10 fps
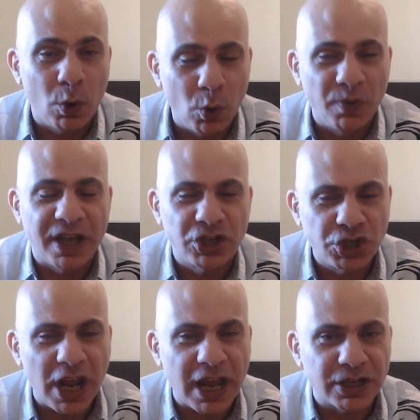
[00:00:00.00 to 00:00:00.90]
all their
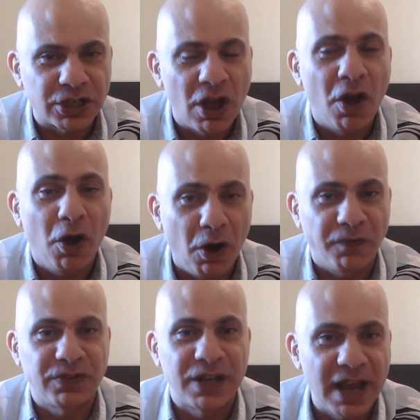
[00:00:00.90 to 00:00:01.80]
shit
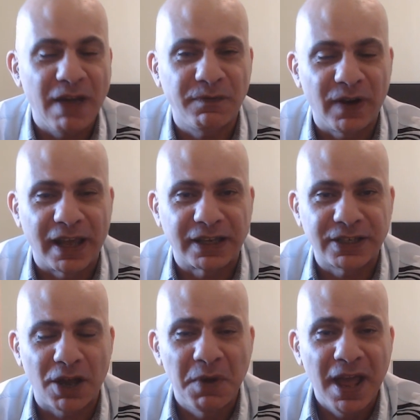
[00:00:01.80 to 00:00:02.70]
off to Netflix.
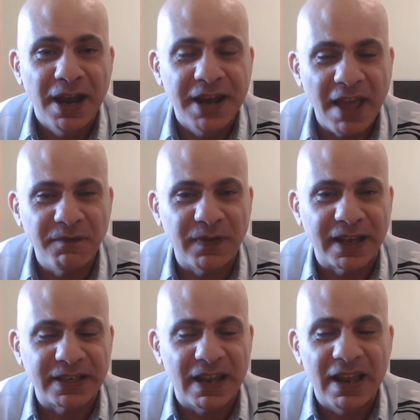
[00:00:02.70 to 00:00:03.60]
So
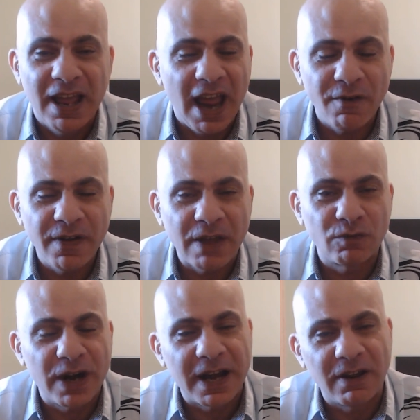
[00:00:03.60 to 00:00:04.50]
Netflix, it, everything
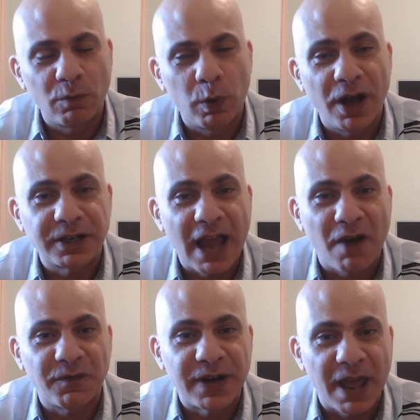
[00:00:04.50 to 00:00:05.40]
really worked
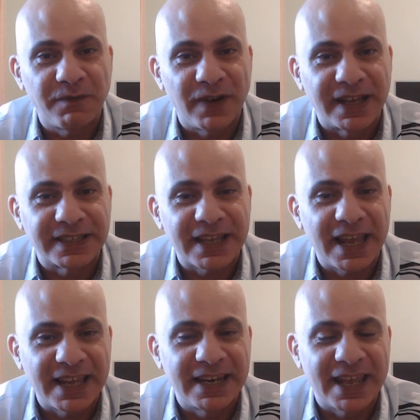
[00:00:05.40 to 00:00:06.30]
out for Netflix
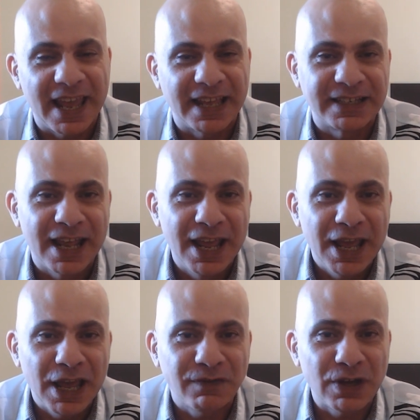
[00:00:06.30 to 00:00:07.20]
in the end,
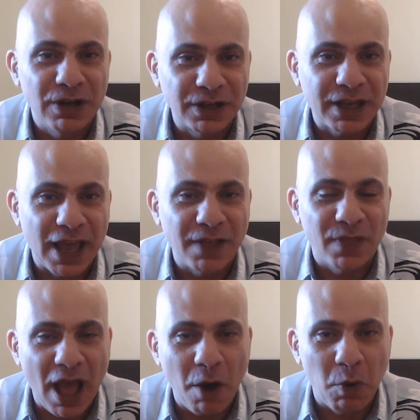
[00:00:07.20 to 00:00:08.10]
if you look at it
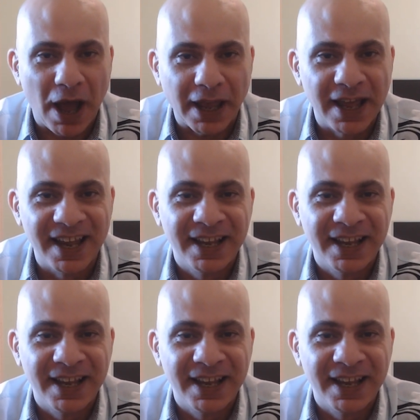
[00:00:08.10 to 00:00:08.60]
that way.